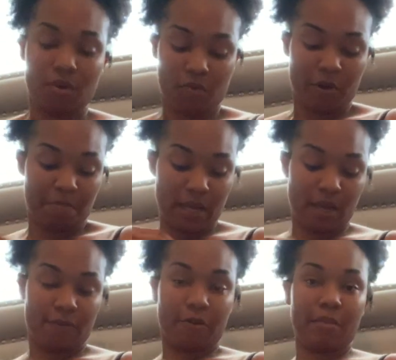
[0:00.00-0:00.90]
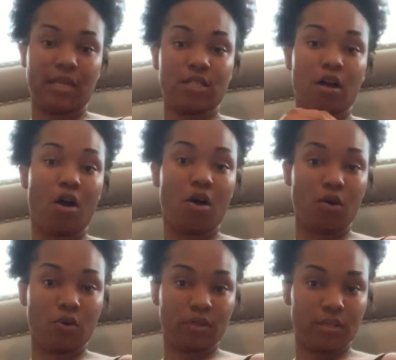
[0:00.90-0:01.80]
would be for me to
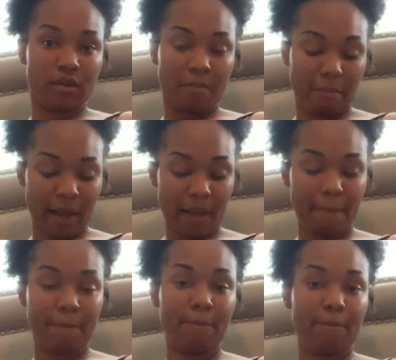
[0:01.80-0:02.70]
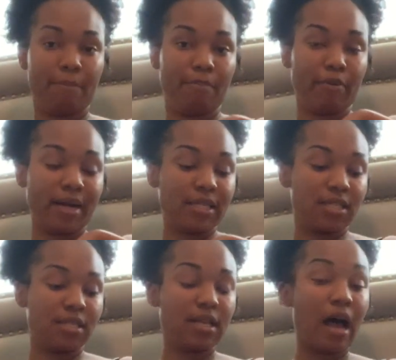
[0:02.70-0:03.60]
hold my
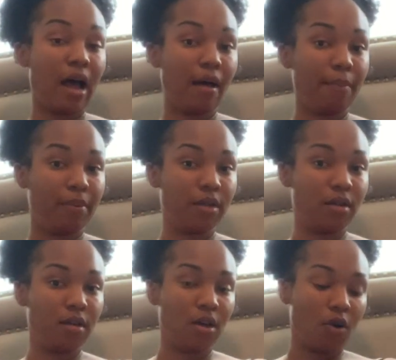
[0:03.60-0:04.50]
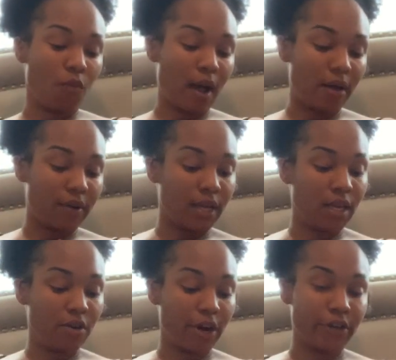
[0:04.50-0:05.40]
breast up while
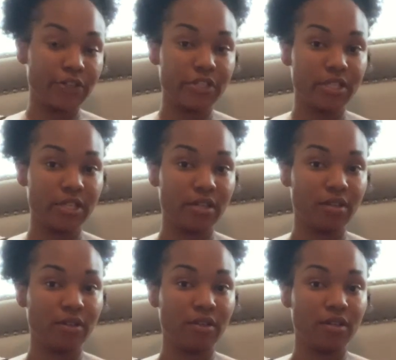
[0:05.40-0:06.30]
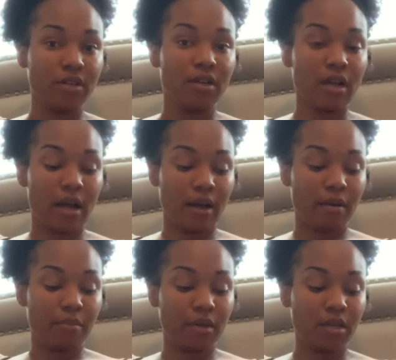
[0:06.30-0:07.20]
he nursed,
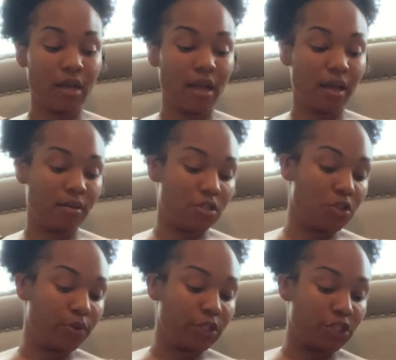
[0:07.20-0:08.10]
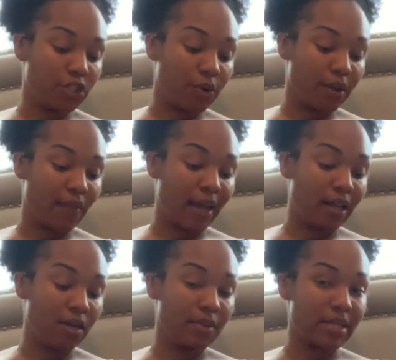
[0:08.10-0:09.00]
to ensure that
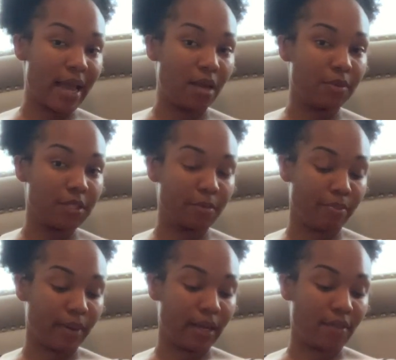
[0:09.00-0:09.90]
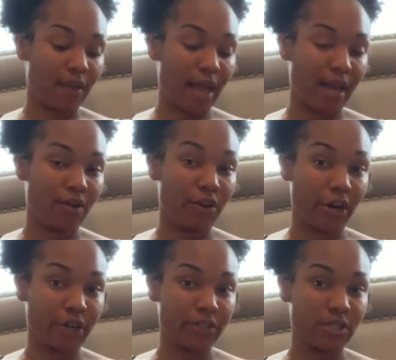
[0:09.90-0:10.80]
he was able to breathe and
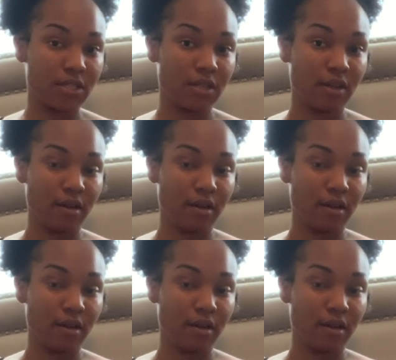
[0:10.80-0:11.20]
nurse.